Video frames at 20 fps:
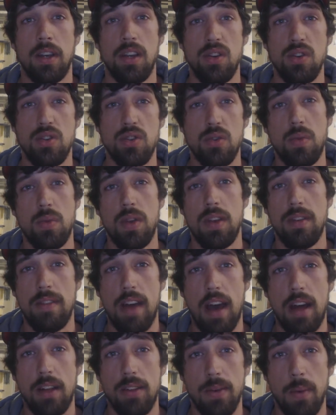and you should
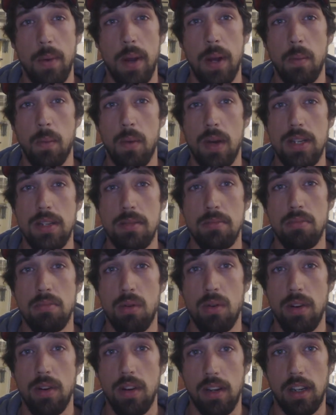reevaluate what's
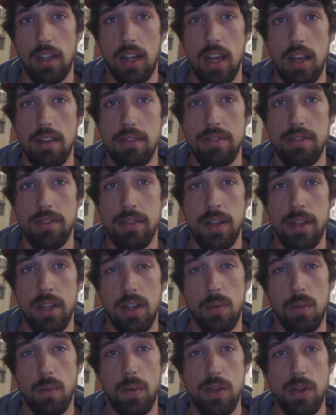important in life
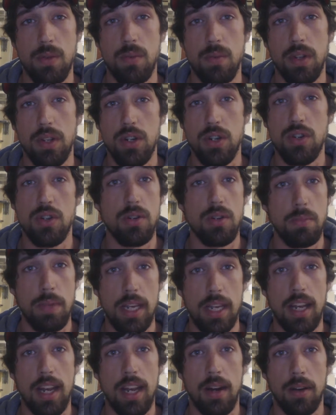and what you really should
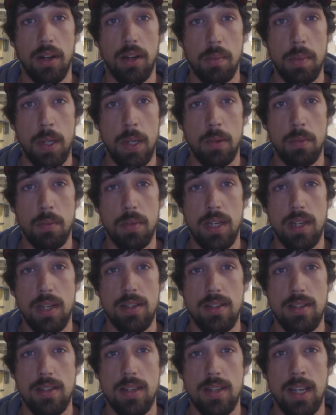be caring about,
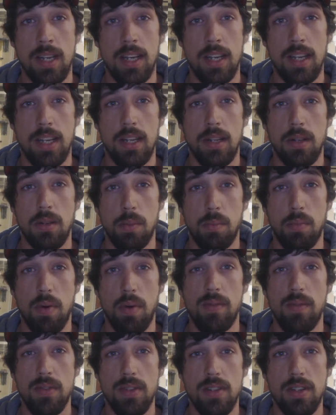because the
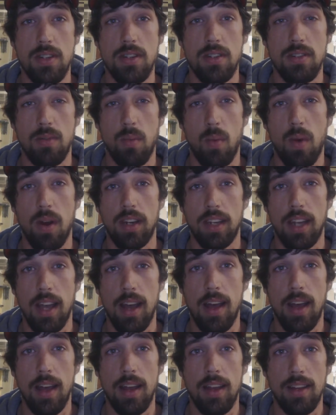preferences of one
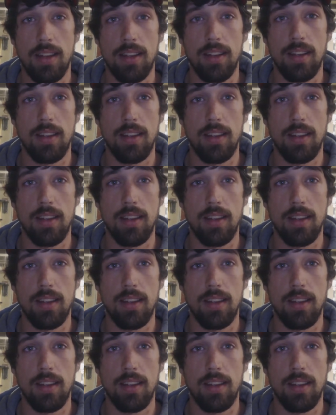guy,